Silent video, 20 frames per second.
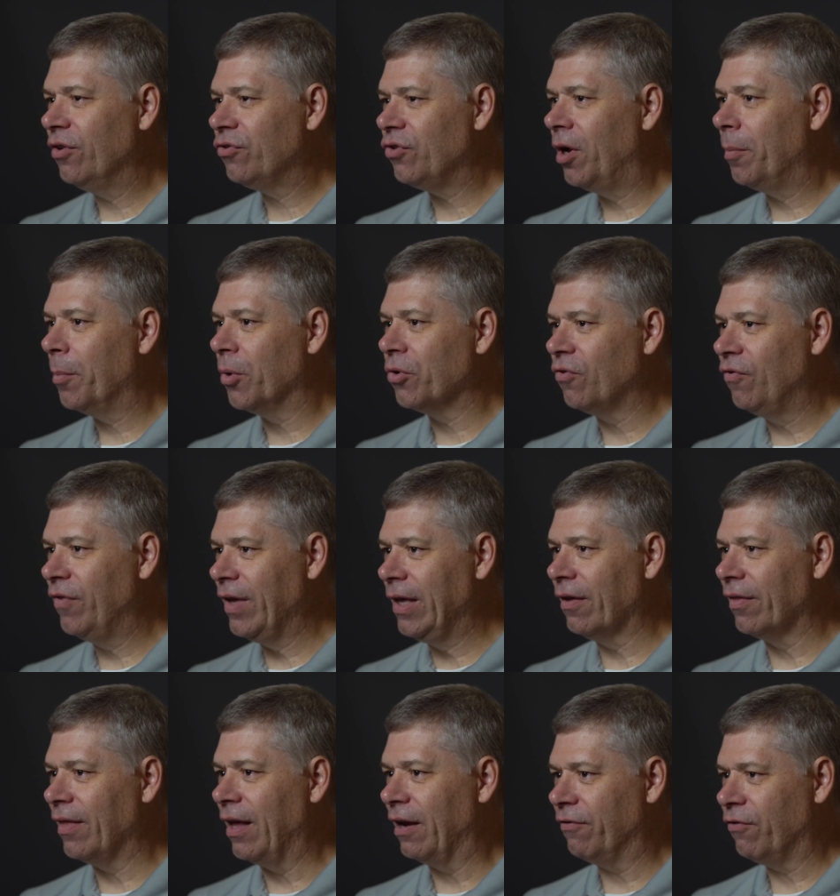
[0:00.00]
just almost feel
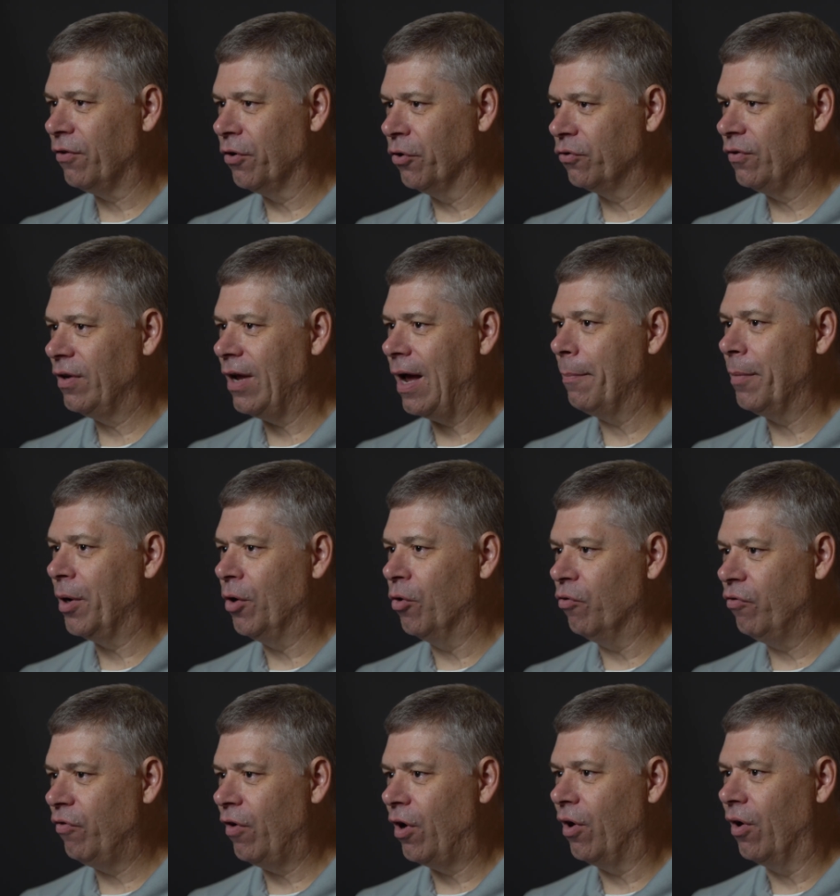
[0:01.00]
that first domino
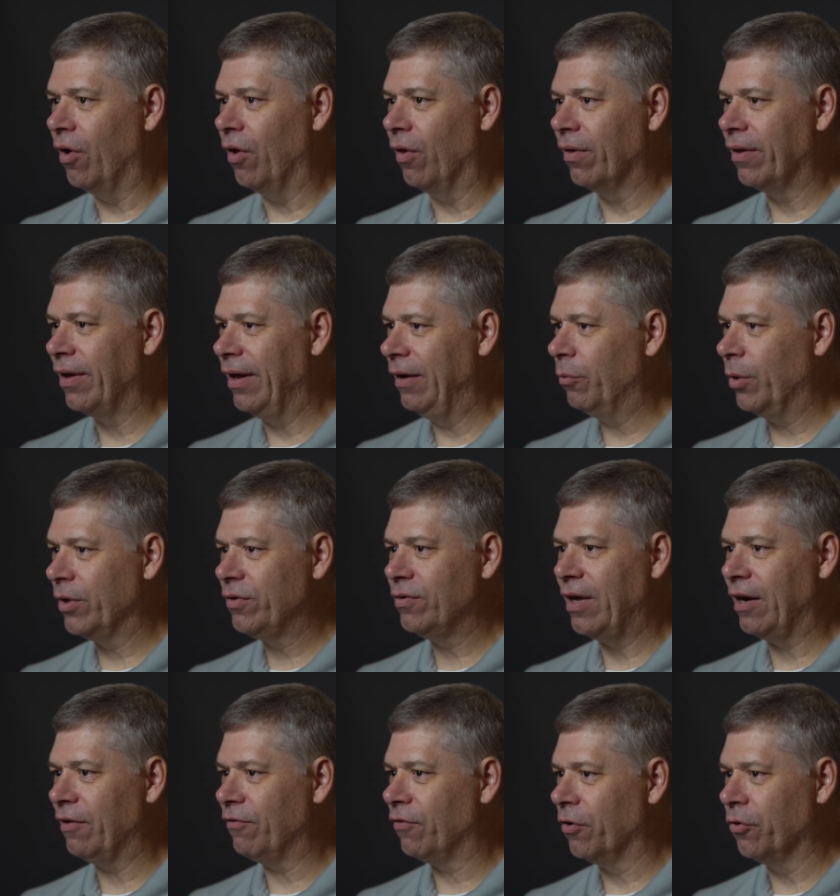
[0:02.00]
fall, and once
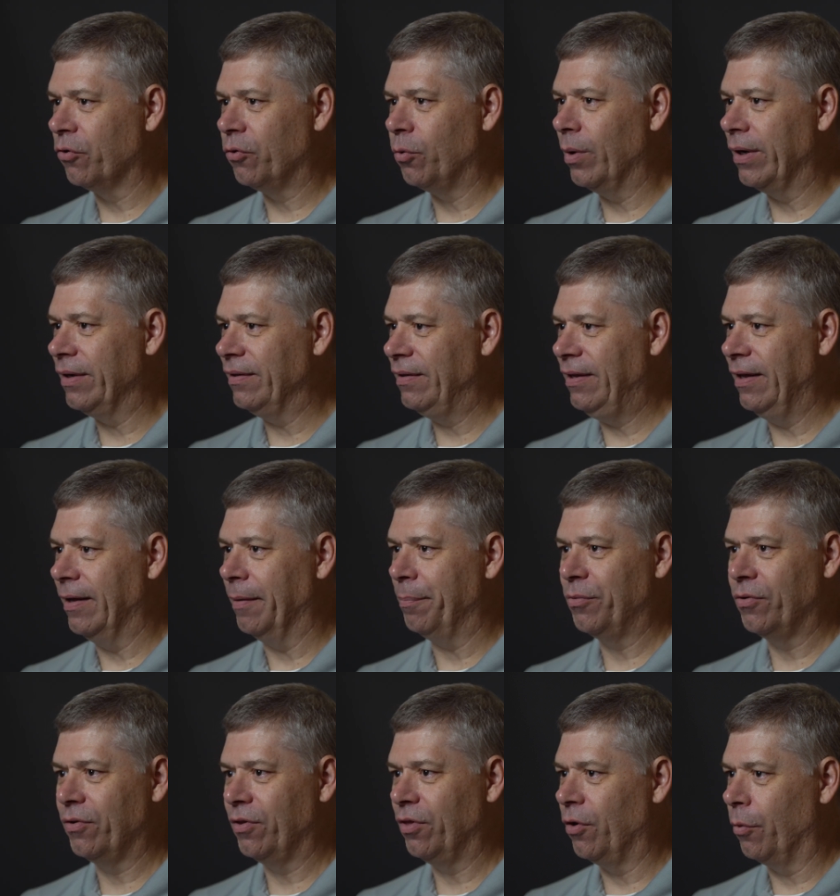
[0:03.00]
that first one
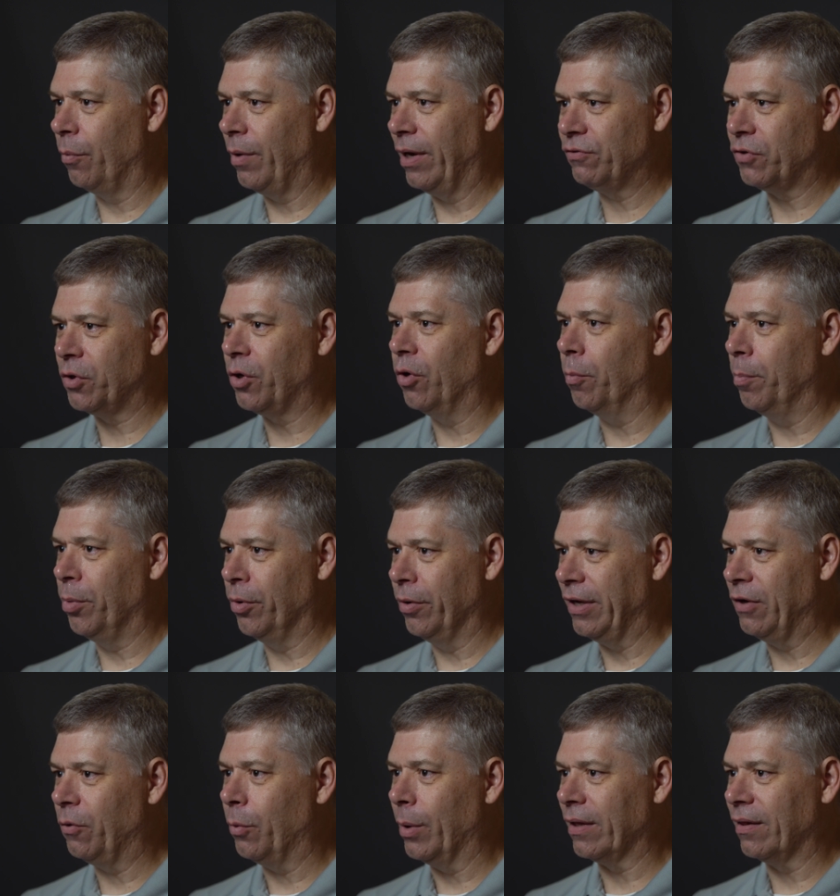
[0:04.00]
tips, the rest go pretty
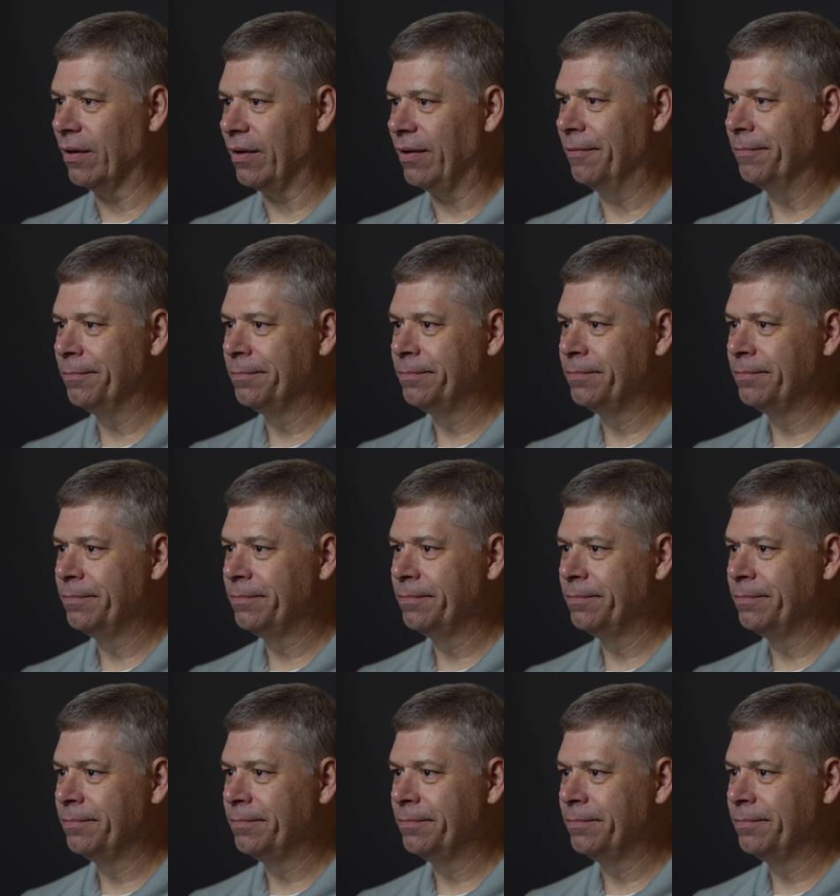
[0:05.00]
quickly.